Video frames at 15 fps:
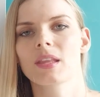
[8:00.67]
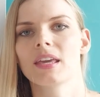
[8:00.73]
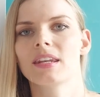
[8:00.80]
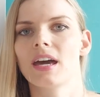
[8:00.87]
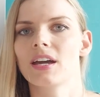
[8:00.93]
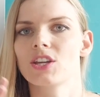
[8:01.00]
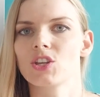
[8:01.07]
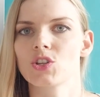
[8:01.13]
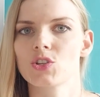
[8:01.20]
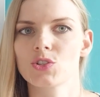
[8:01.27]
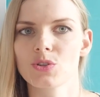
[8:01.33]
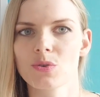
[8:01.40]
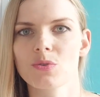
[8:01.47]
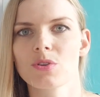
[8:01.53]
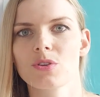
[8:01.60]
And I
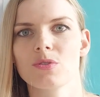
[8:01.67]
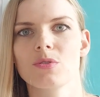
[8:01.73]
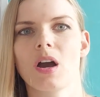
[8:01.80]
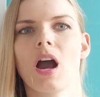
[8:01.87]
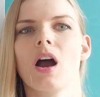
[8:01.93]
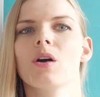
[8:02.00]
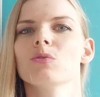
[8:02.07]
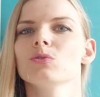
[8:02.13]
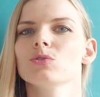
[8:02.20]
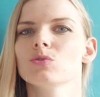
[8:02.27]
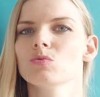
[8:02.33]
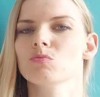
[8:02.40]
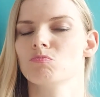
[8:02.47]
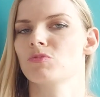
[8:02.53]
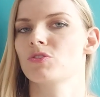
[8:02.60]
show you how
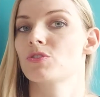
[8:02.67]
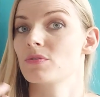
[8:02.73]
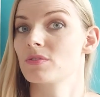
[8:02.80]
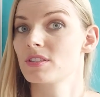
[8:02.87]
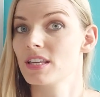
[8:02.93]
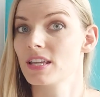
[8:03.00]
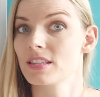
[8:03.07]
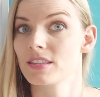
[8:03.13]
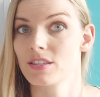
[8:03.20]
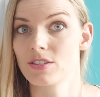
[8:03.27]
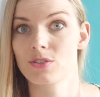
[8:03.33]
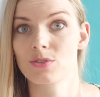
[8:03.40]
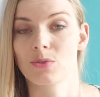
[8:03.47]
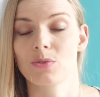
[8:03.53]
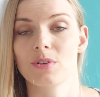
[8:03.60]
to translate these
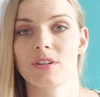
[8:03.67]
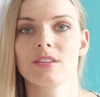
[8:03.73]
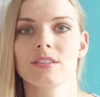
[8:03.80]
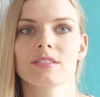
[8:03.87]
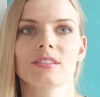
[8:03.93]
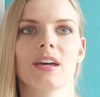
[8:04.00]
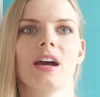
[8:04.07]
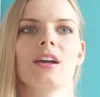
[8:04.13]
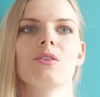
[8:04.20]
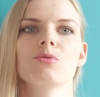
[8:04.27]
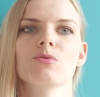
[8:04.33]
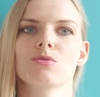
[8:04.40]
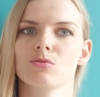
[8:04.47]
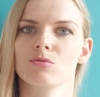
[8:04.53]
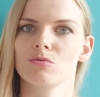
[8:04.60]
stories. I
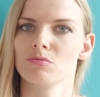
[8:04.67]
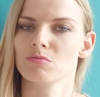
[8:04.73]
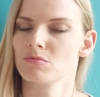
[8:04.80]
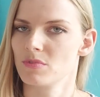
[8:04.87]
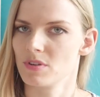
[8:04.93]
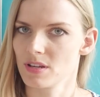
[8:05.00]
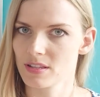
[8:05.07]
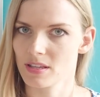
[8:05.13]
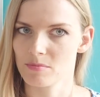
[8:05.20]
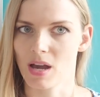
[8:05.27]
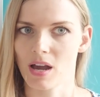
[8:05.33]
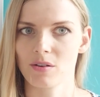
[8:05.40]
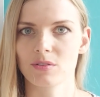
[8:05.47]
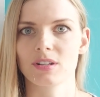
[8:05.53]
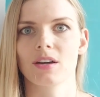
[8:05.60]
also read them
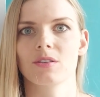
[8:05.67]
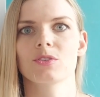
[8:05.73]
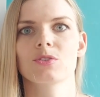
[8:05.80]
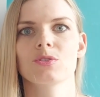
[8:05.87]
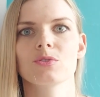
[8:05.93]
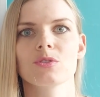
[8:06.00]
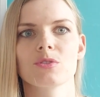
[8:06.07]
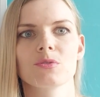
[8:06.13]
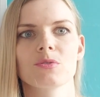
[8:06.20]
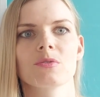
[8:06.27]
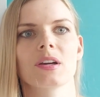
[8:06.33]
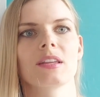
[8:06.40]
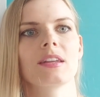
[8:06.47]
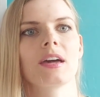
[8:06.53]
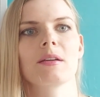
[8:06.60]
out loud to you
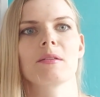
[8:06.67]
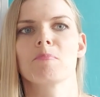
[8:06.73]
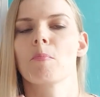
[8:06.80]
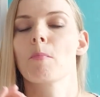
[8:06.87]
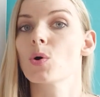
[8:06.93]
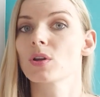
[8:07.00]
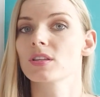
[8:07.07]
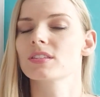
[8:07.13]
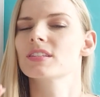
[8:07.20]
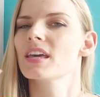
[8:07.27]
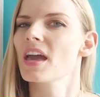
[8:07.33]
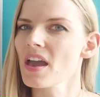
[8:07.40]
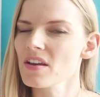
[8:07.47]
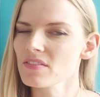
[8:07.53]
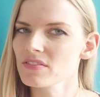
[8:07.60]
and I point
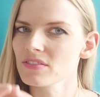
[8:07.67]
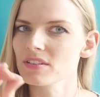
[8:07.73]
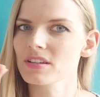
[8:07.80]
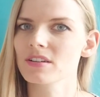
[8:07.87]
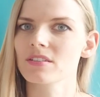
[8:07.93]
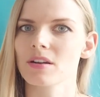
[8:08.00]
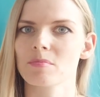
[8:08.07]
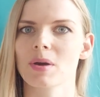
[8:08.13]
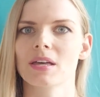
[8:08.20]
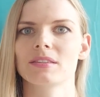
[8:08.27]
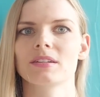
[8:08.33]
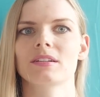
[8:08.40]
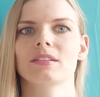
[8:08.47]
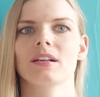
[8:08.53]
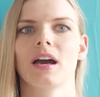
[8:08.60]
every
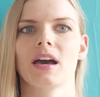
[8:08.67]
grammatical